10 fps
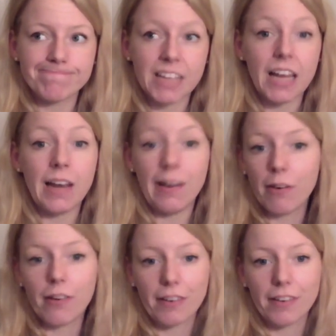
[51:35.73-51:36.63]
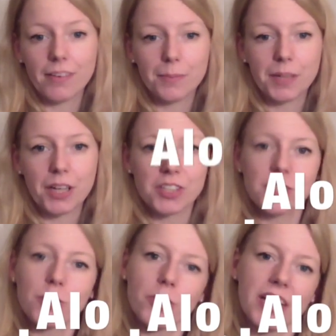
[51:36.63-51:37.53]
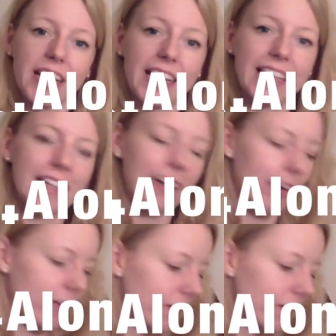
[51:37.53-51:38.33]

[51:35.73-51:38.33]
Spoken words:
along, because it's crochet and knit along.